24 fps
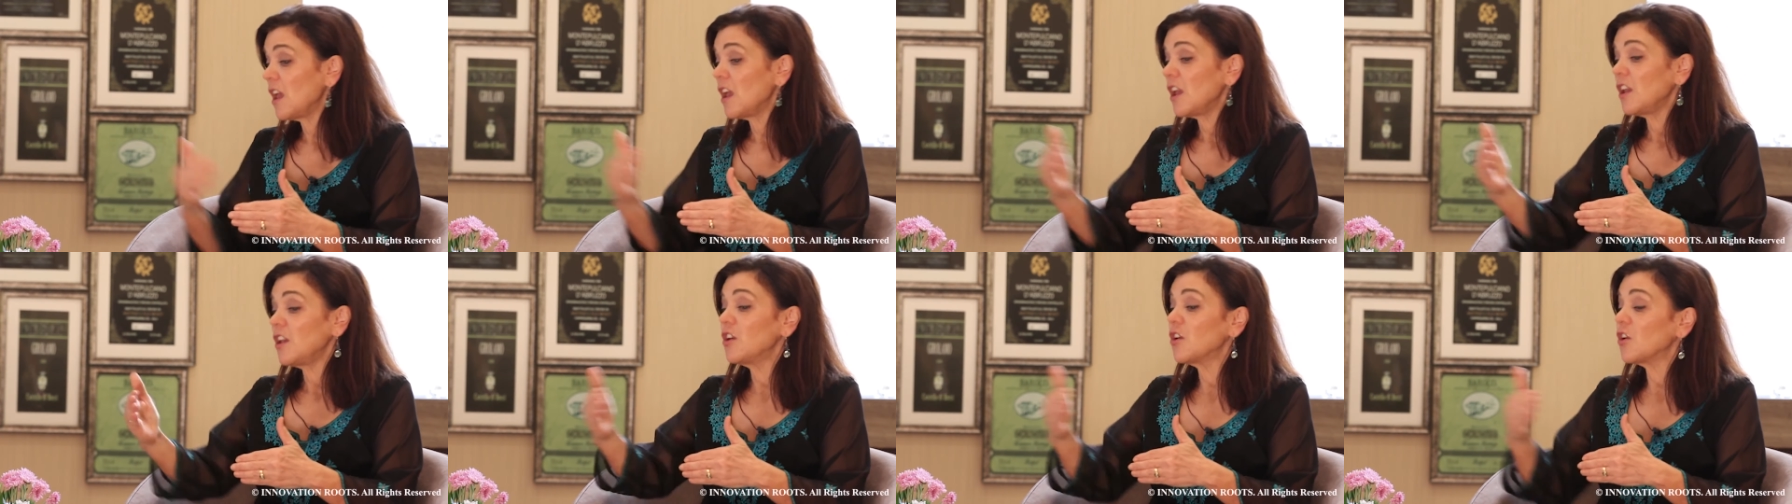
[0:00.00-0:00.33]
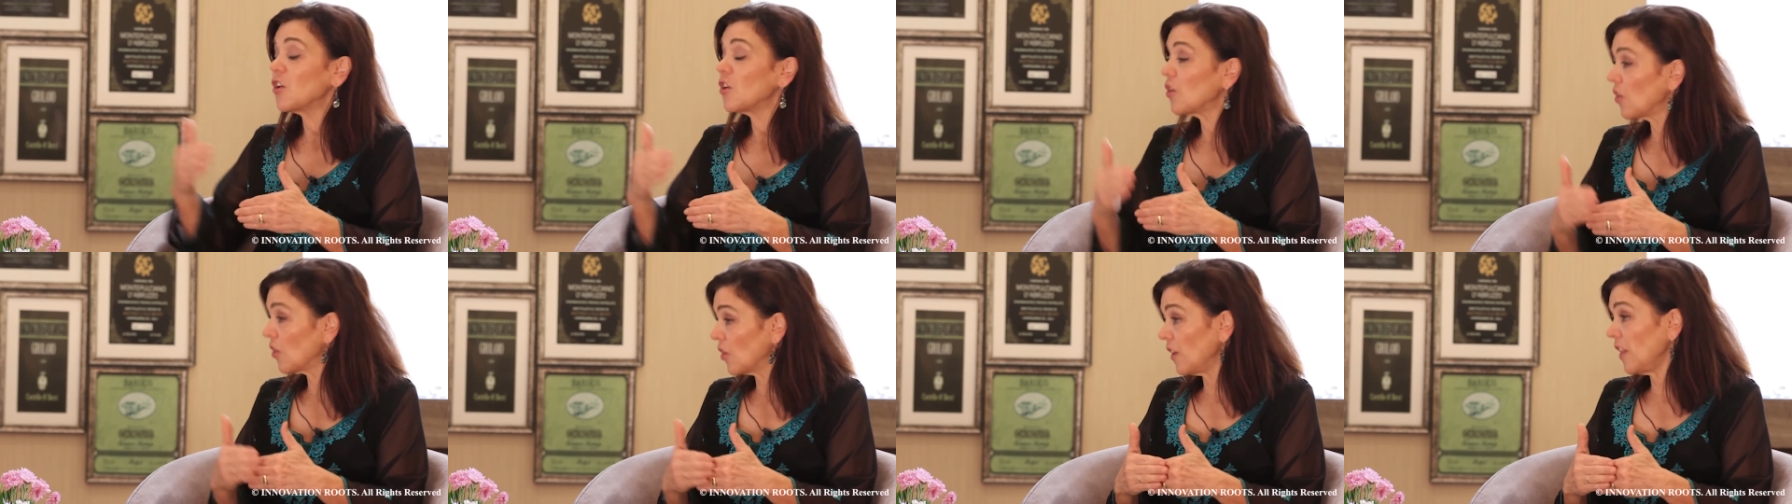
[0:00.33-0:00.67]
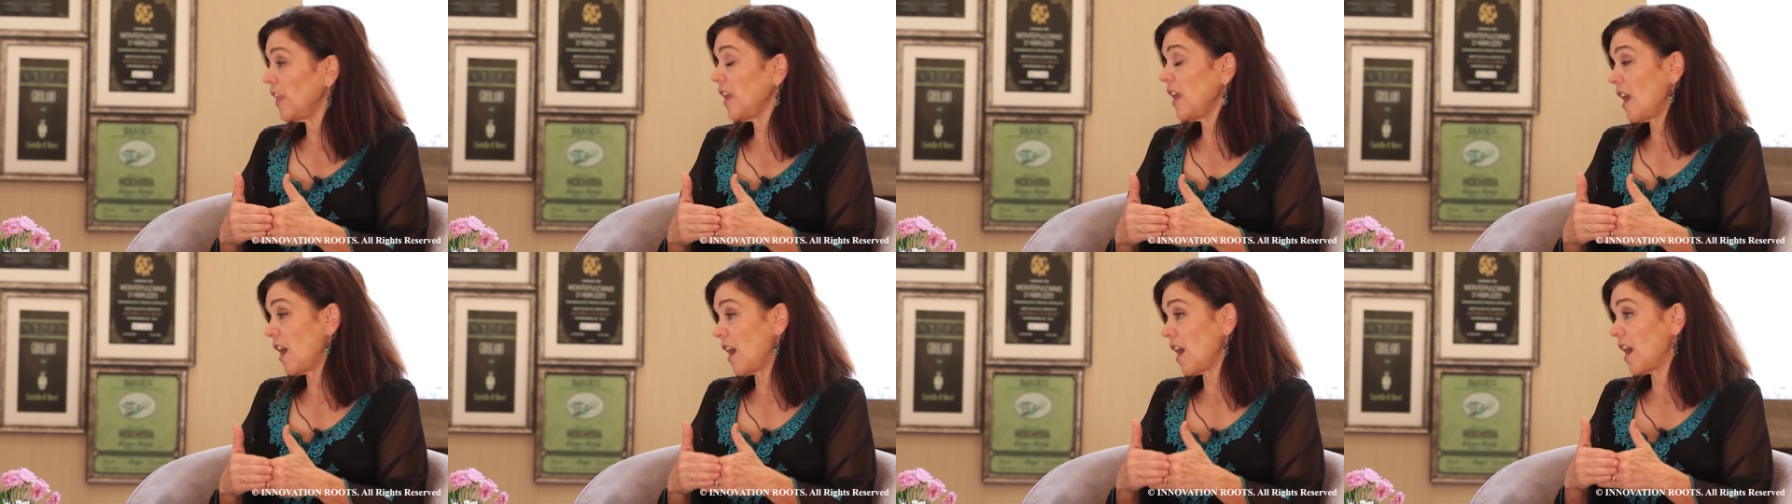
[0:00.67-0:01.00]
your early
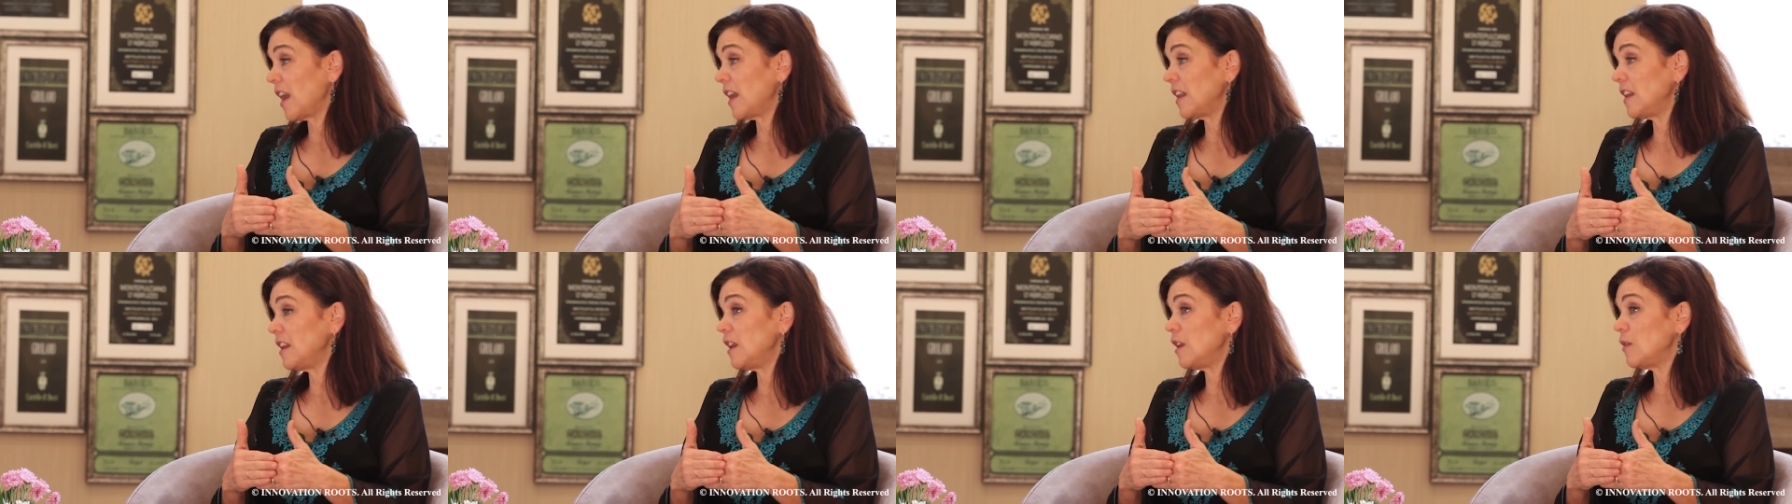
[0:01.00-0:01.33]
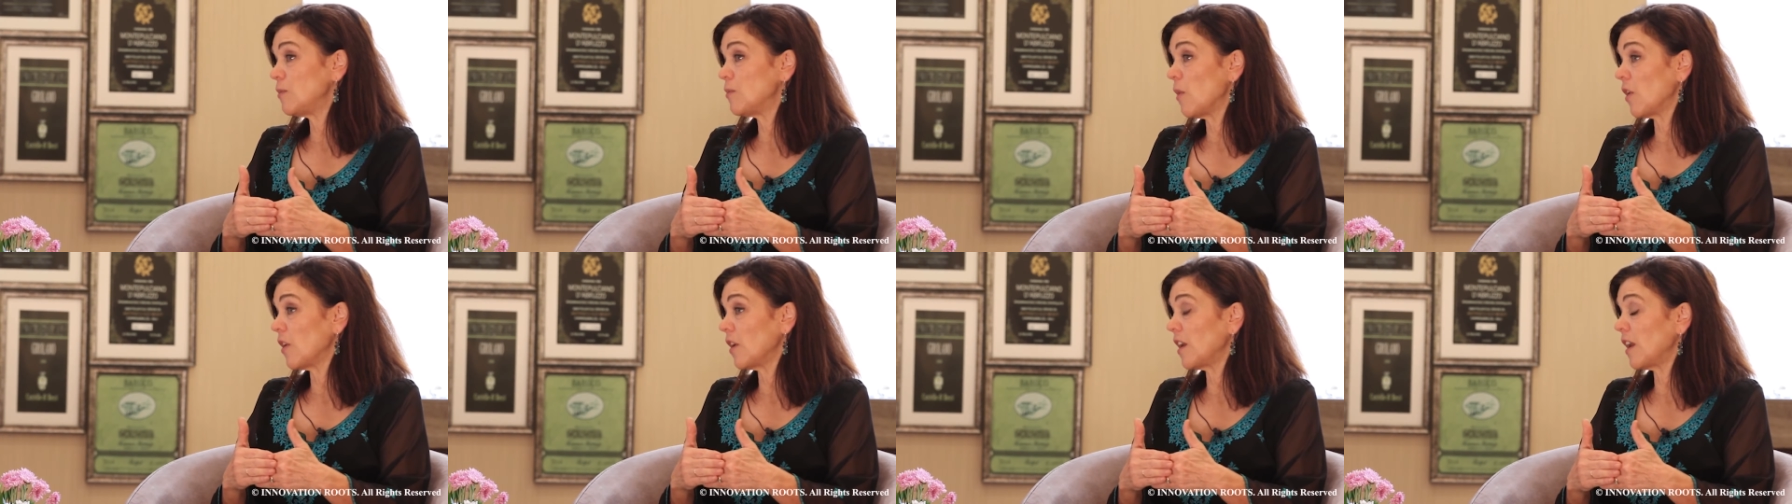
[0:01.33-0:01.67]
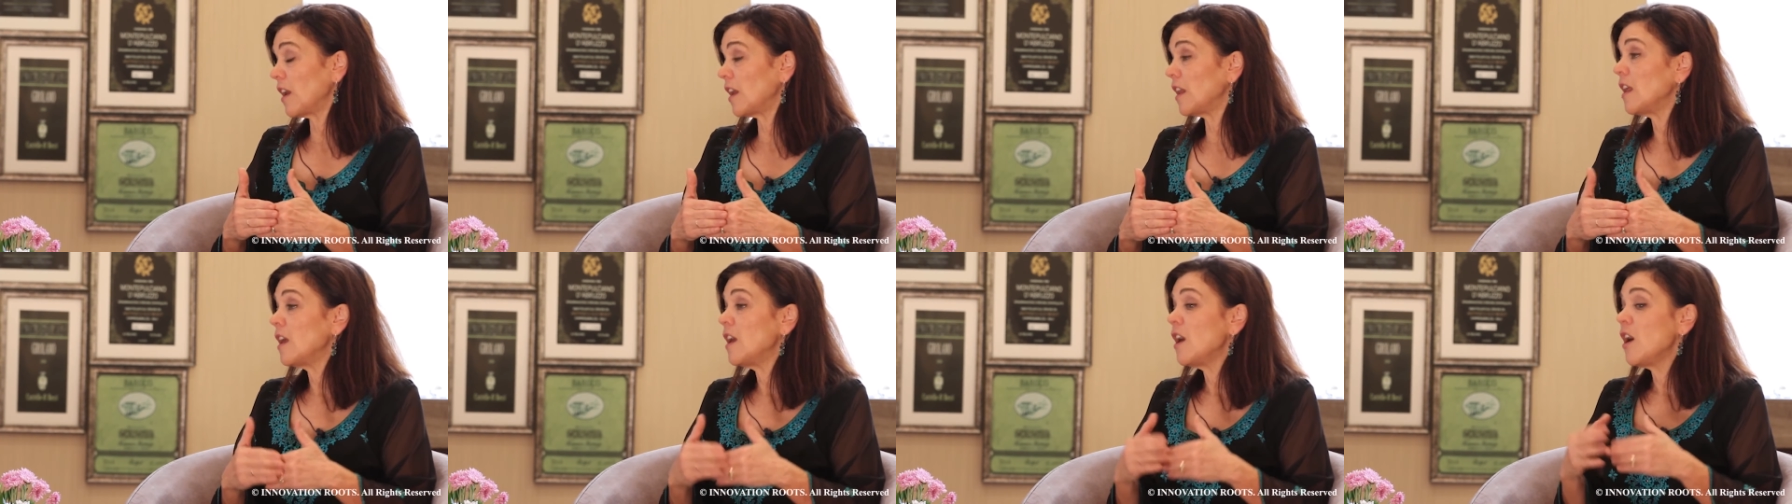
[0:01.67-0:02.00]
high-need
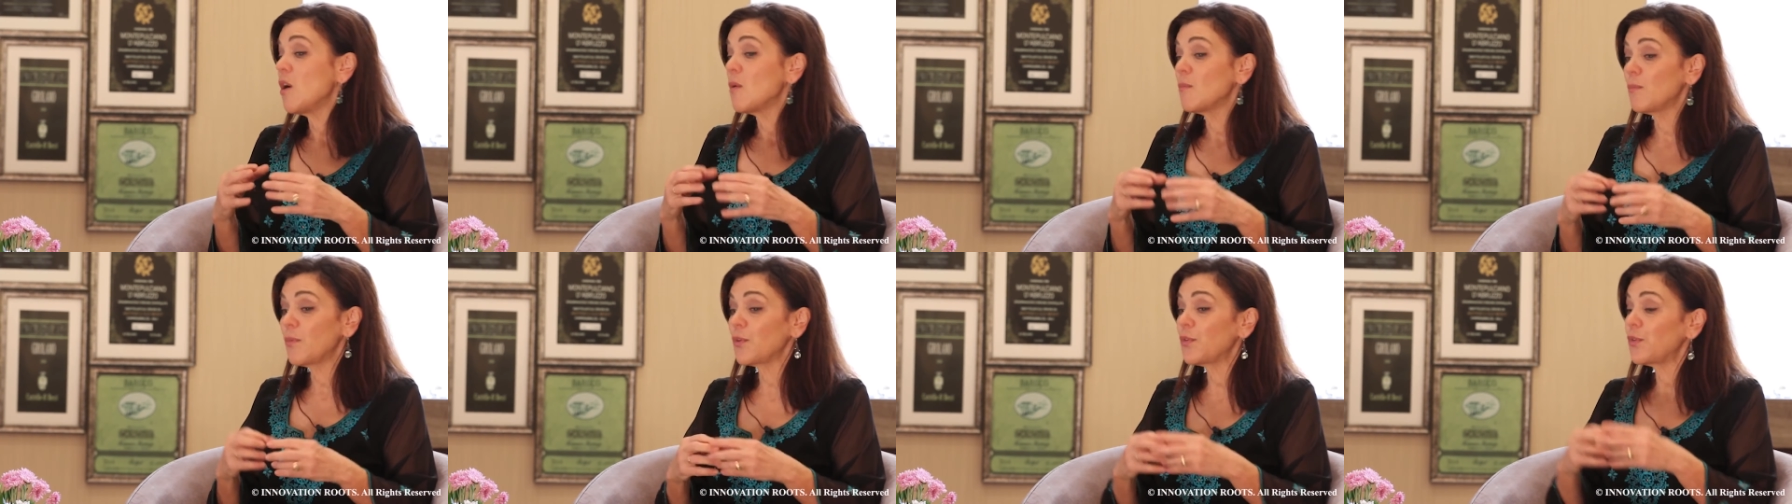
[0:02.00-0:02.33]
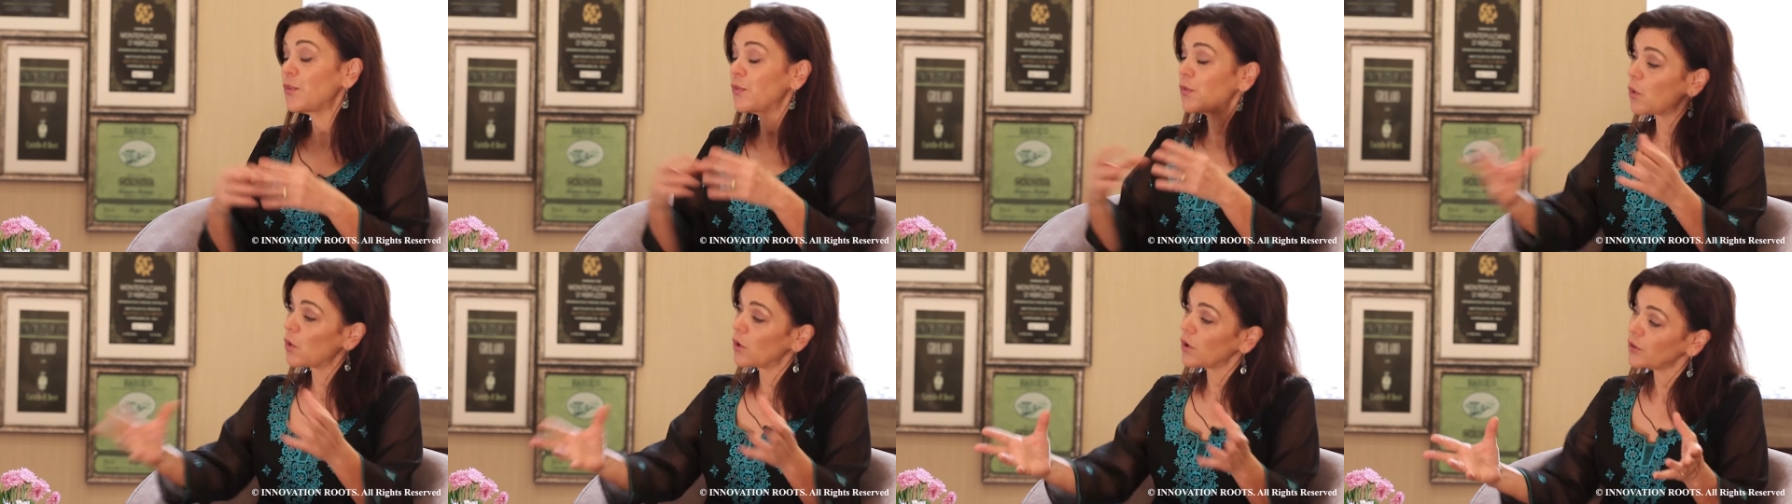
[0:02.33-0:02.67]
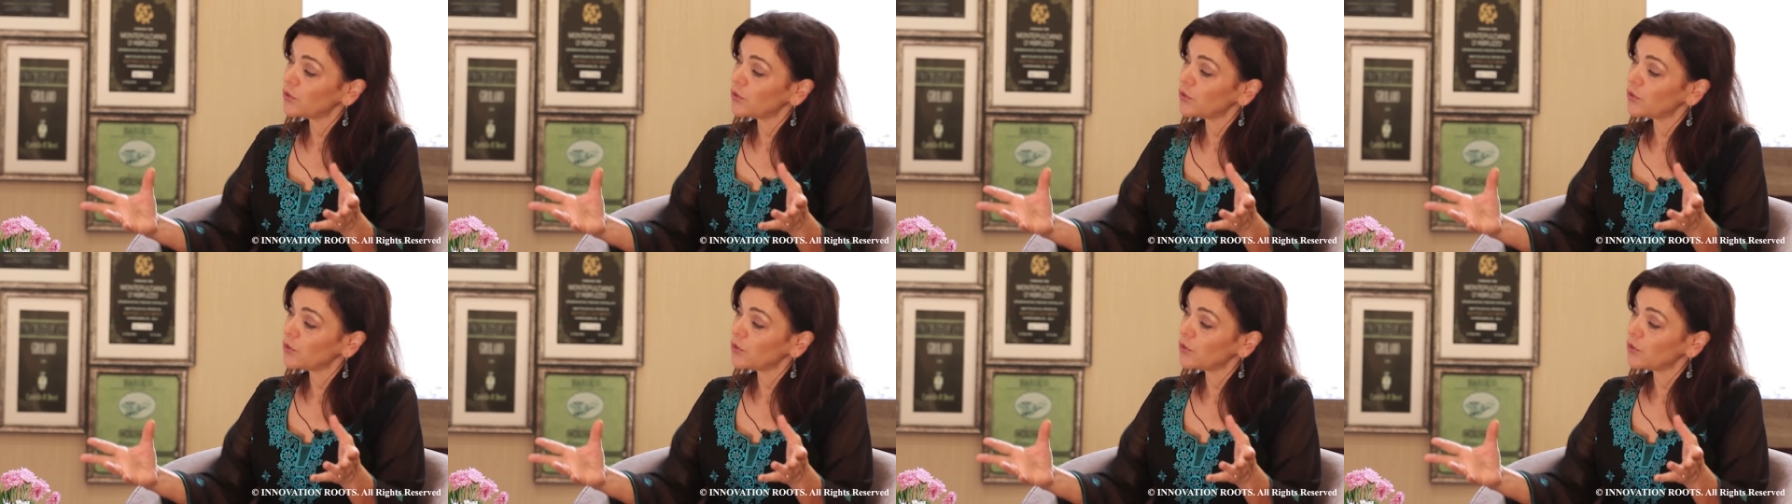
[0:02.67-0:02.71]
market before